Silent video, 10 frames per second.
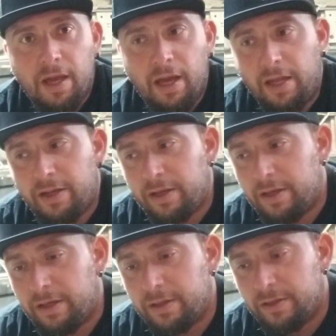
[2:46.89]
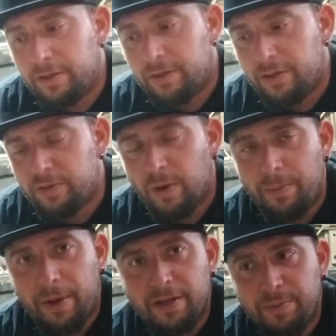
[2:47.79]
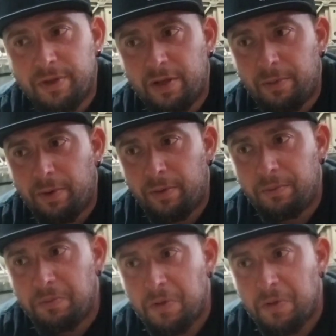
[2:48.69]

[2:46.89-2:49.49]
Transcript: and the swap has been done about